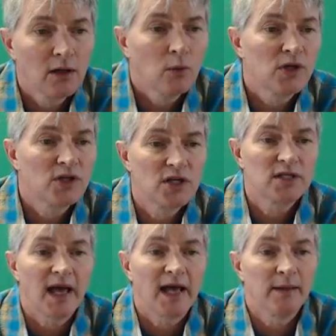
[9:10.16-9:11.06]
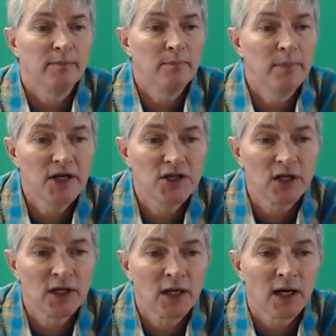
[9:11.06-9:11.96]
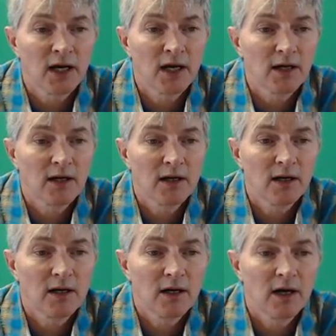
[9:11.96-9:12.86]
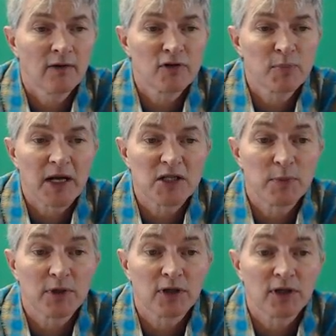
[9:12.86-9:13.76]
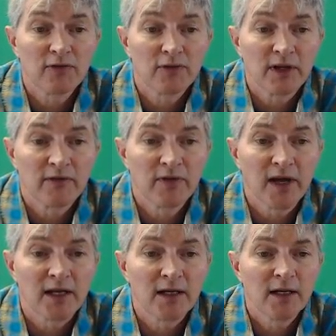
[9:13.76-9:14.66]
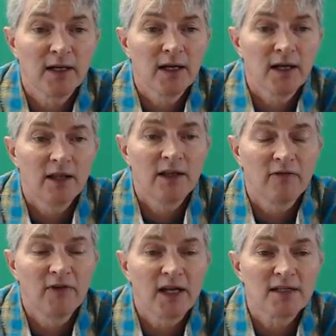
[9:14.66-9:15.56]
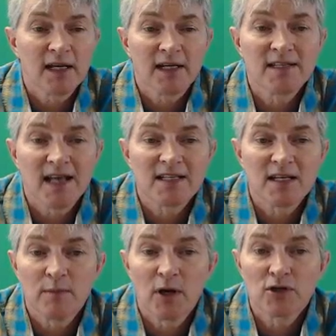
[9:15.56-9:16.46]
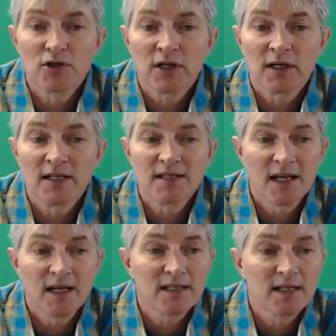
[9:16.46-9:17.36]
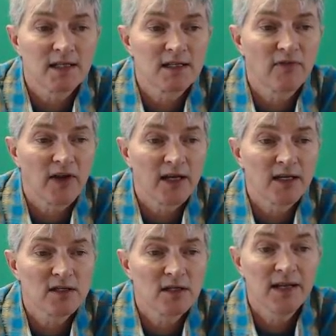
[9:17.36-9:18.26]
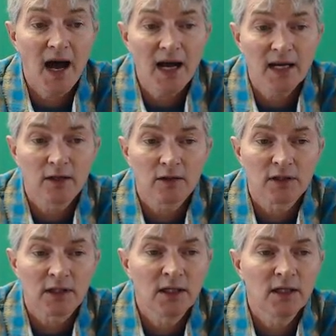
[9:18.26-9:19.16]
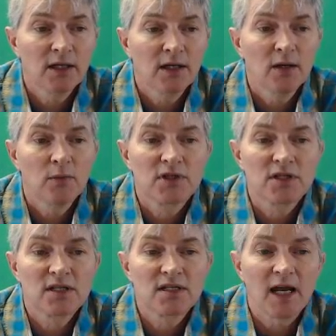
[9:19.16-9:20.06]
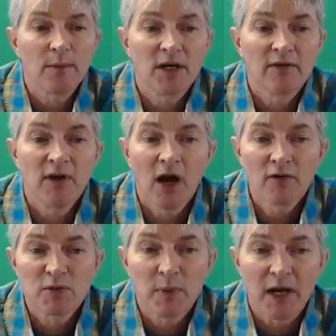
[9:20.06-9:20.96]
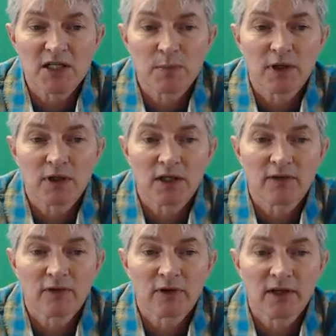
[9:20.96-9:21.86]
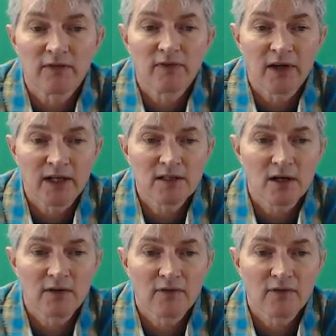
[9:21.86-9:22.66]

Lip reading: which is an admission of responsibility for the offense and sets in motion a sentencing phase. Not guilty, which is a statement of no responsibility for the offense.